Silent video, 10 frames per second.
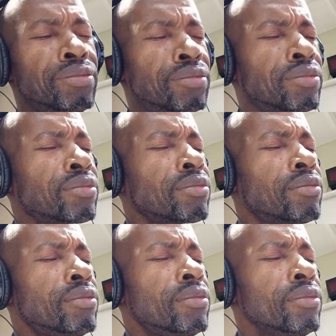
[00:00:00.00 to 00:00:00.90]

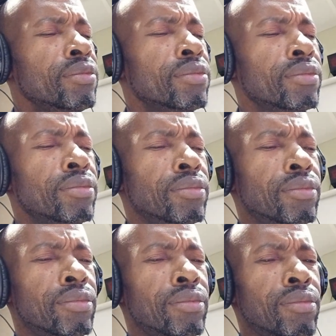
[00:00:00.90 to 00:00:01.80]

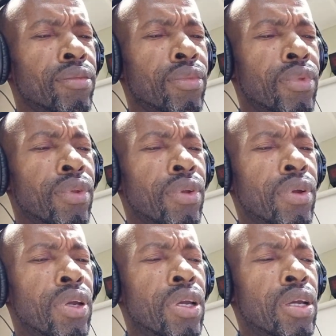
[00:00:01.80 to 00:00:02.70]

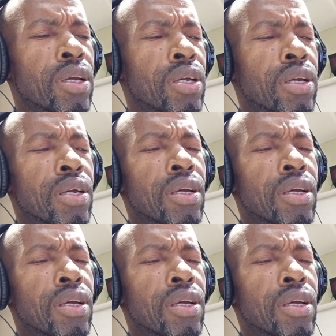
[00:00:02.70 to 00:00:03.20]
Nothing is said.